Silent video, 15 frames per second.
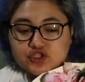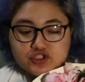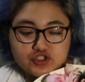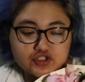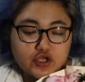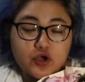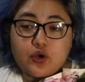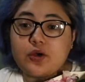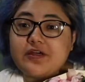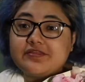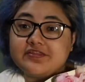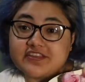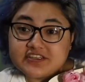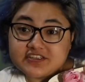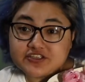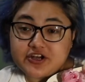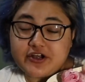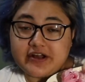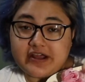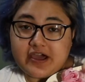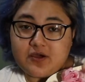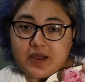So this
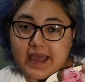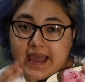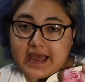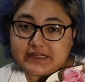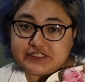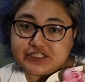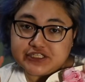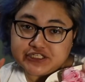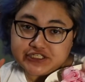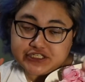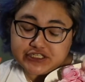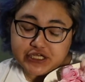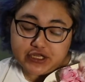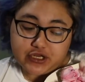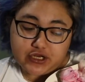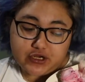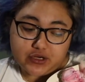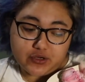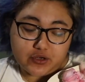started out as just an